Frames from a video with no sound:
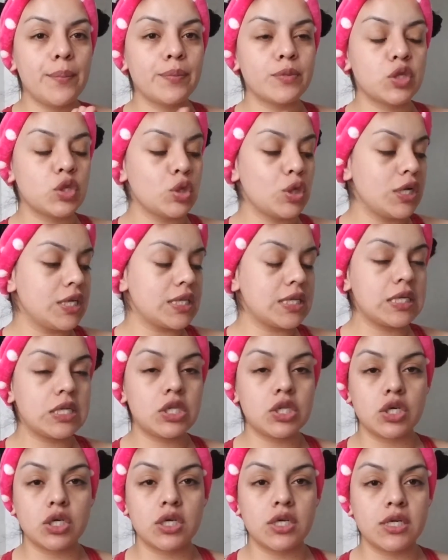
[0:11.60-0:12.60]
So let's get
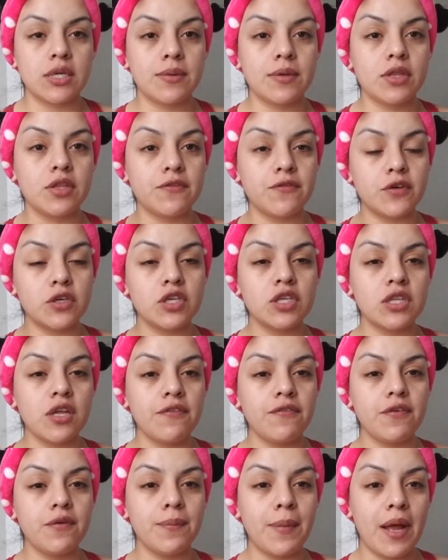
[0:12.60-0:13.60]
started. The first step
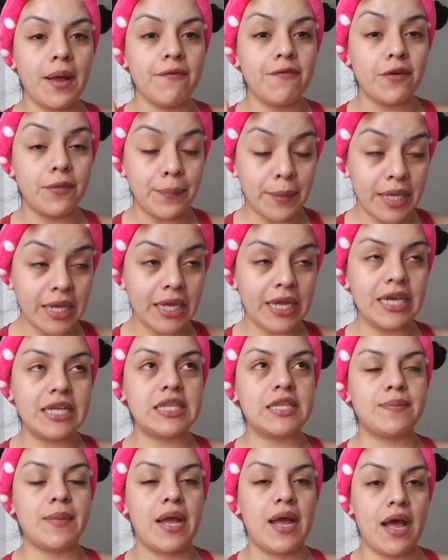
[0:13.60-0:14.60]
for me,
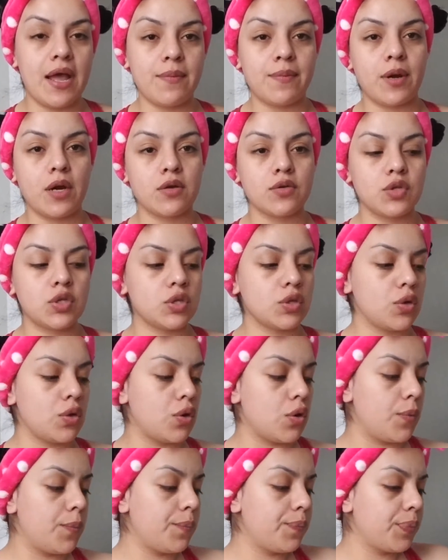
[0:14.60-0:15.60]
it's my eyebrows.
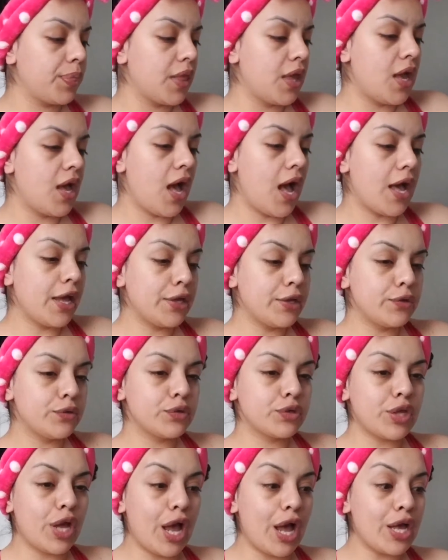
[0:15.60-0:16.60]
So I use
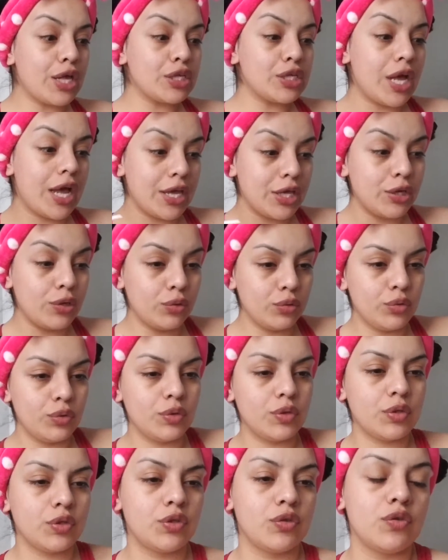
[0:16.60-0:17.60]

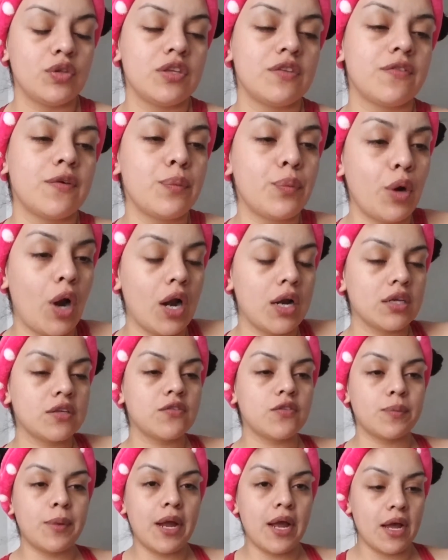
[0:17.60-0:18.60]
two different products
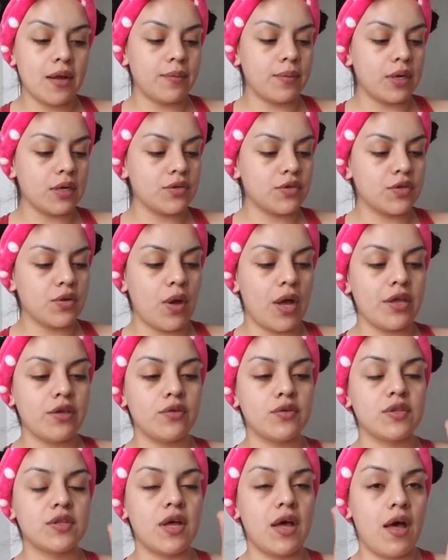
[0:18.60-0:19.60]
for my eyebrows. So I
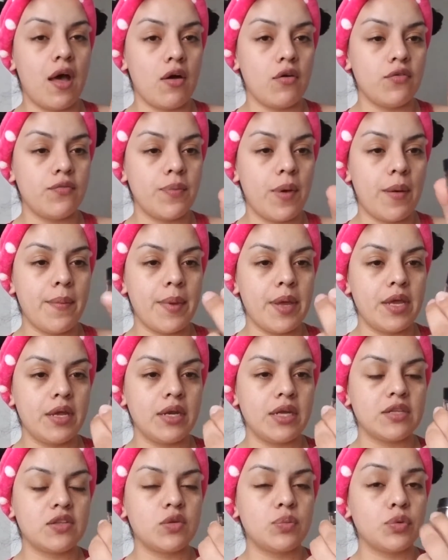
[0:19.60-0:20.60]
use the e.l.f. pomade.
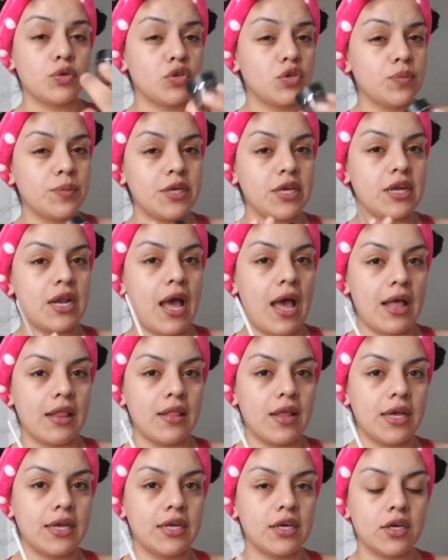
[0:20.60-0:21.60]
It's supposed to be an
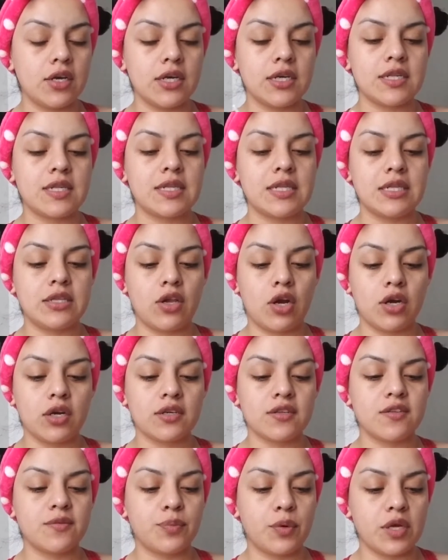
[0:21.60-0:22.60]
eyeliner. It's in dark
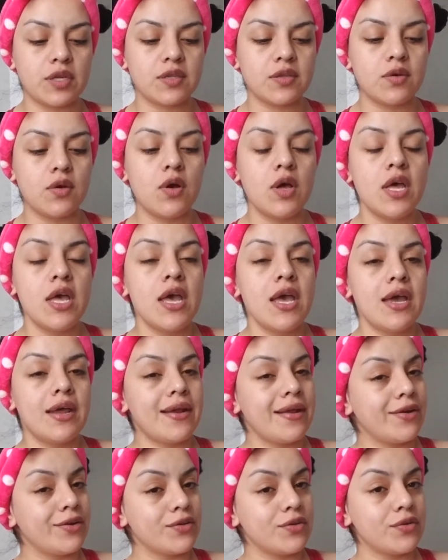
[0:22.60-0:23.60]
espresso, and I
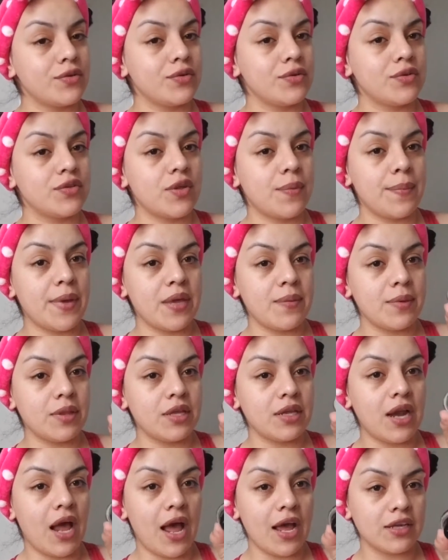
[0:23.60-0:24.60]
also use the
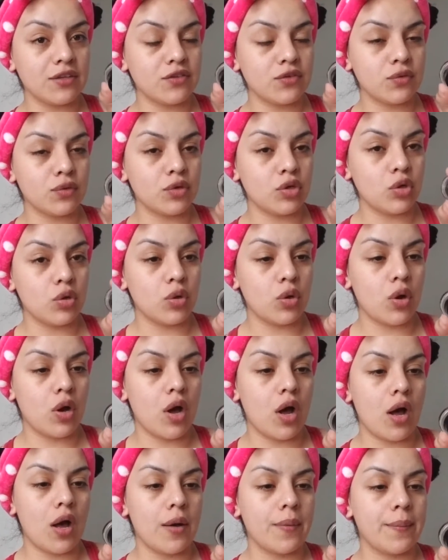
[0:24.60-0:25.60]
Maybelline Eye Studio
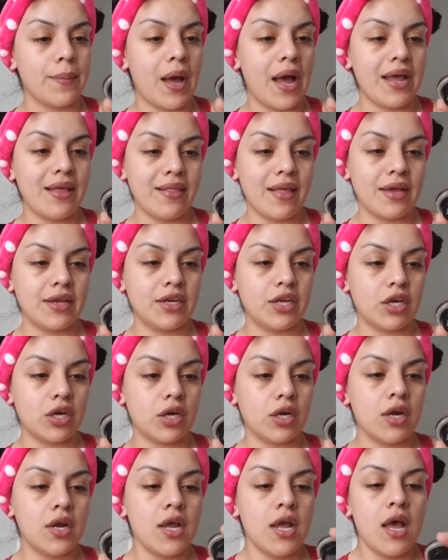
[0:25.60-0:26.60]

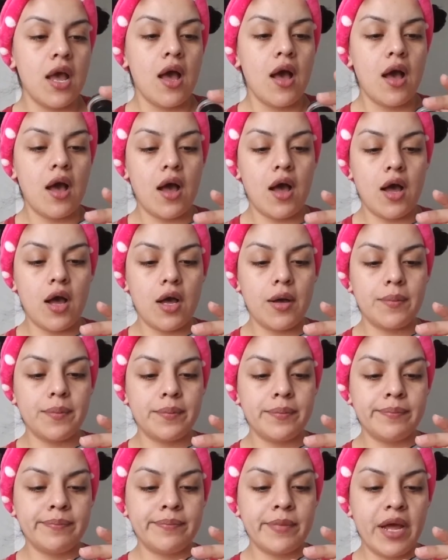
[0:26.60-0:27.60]
eyeliner.
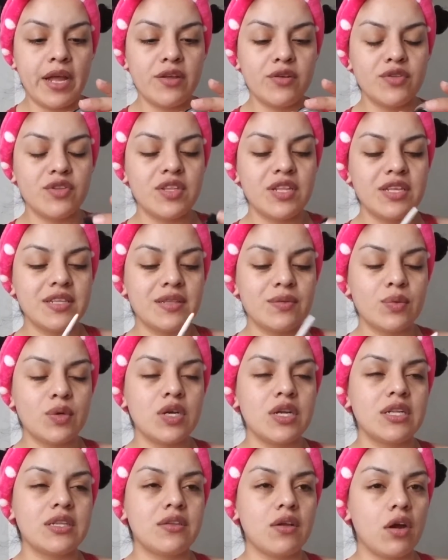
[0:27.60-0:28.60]
I use this one
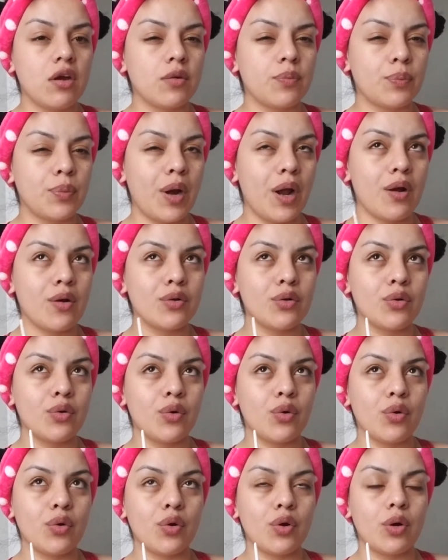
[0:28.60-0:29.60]
in dark brown
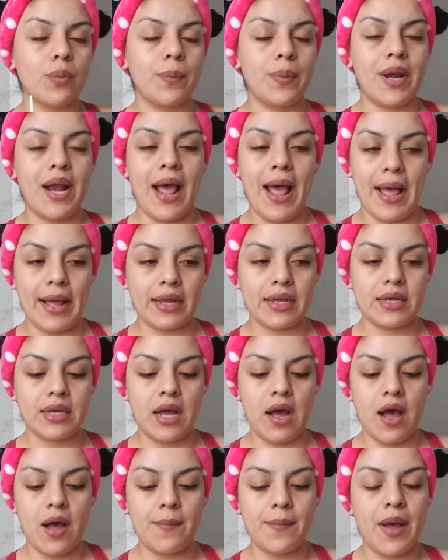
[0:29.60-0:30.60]
or black.
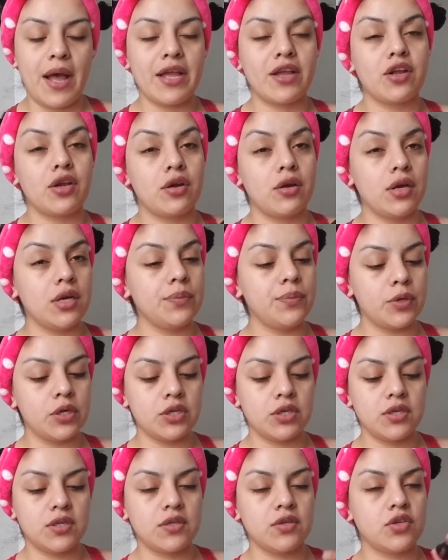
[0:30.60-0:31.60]
I currently
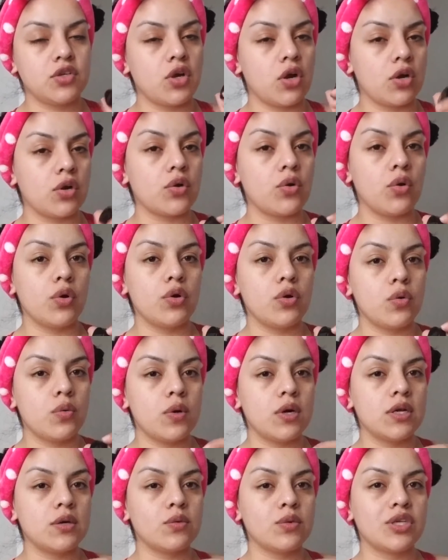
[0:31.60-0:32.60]
purchased a charcoal
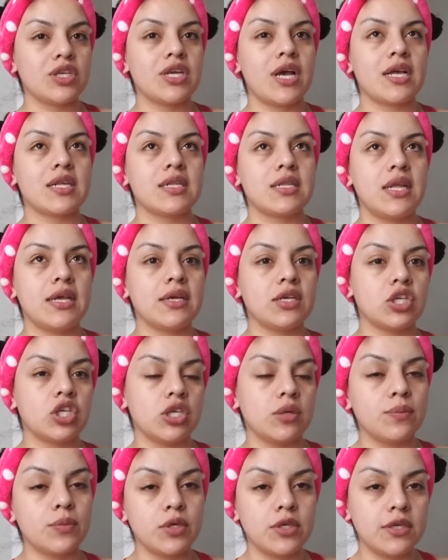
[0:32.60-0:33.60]
one, which has like a
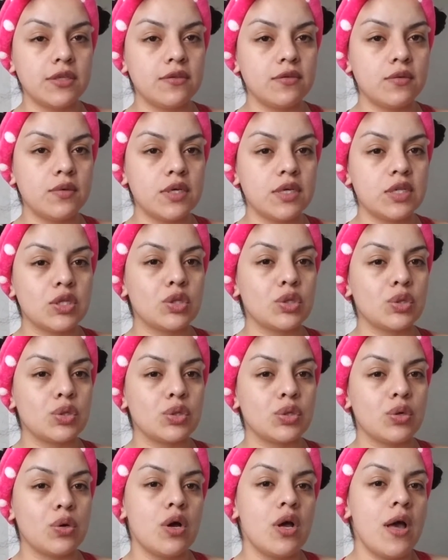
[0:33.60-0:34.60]
shimmery to it.
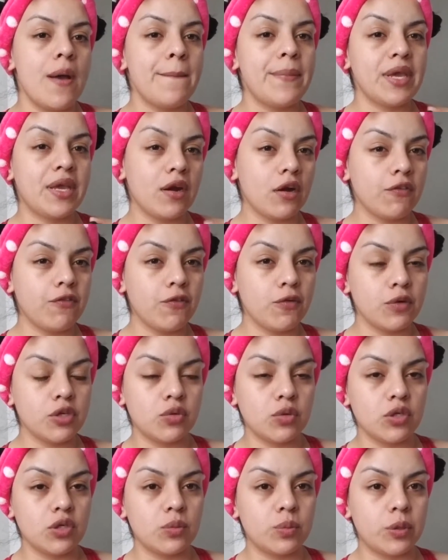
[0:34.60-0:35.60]
So be careful which
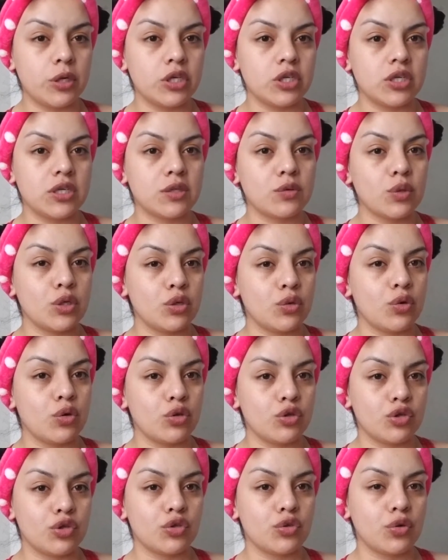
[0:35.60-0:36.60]
one you purchase when you go to
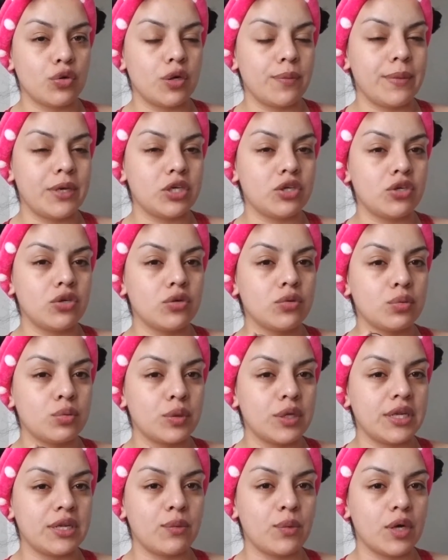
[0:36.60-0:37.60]
the store, and make sure you
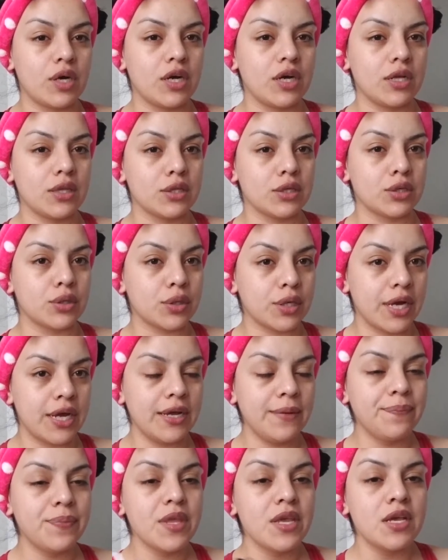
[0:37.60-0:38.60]
read what color.
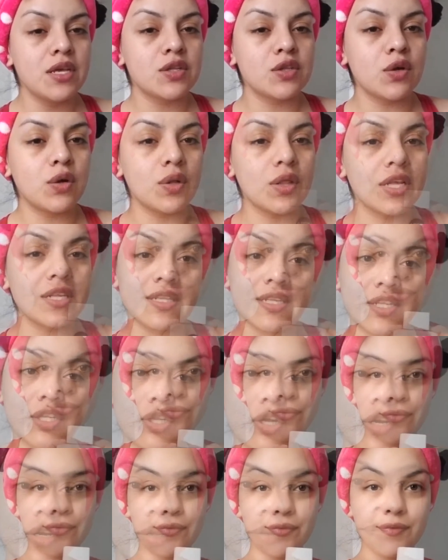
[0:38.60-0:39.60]
Okay, so let's get
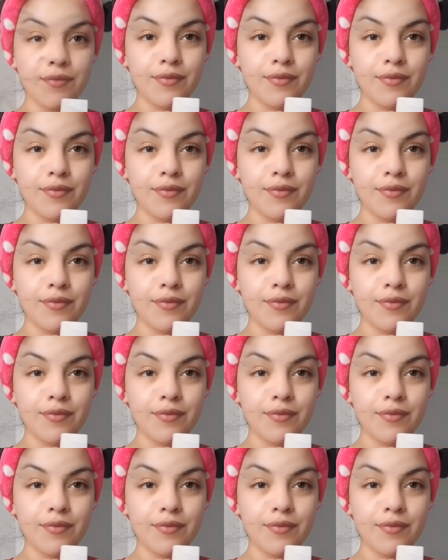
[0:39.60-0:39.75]
started.